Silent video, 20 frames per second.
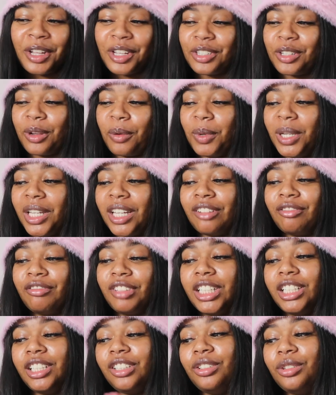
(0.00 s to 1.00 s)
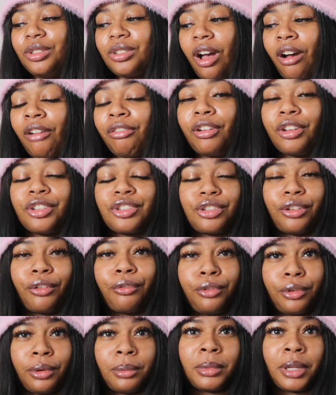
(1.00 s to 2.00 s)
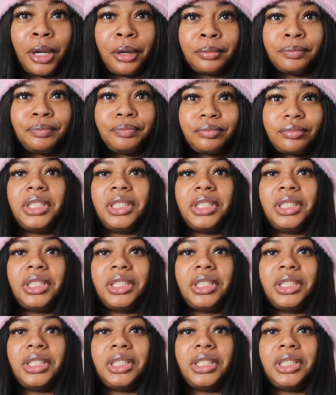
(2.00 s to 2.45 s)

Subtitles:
so we can really use our phones to film now.